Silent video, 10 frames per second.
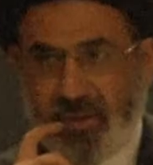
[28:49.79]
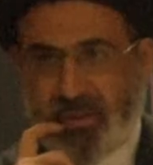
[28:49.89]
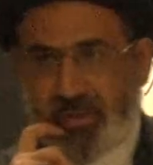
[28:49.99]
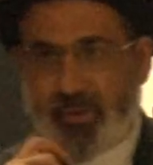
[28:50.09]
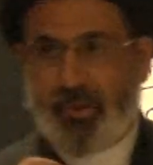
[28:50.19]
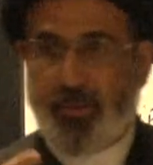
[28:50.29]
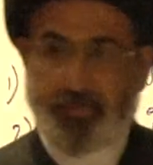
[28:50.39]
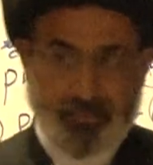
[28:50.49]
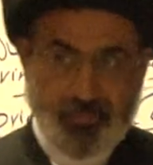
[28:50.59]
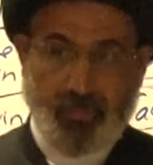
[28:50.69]

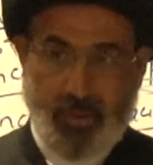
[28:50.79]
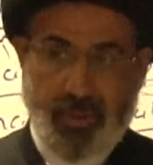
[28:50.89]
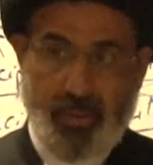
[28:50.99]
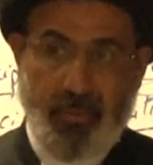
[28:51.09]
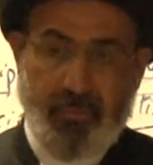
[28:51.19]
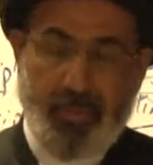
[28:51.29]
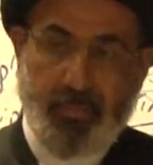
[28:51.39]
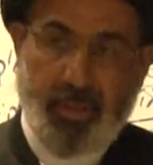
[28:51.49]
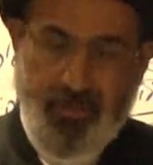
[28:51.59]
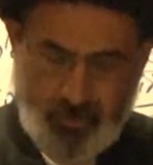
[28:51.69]
So some of them,
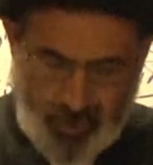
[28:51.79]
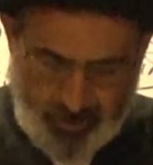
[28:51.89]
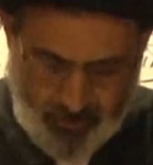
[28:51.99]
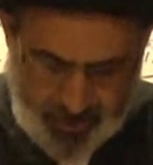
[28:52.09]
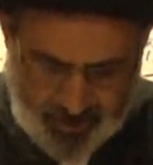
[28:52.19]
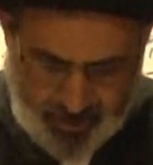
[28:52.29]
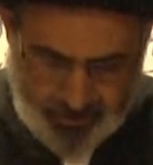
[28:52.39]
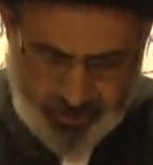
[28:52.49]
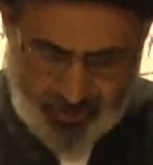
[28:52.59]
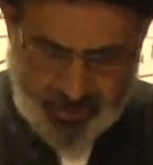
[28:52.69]
even when it
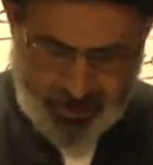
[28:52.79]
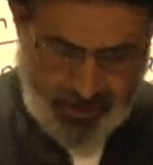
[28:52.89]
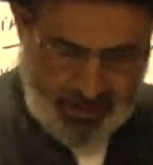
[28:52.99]
comes to this.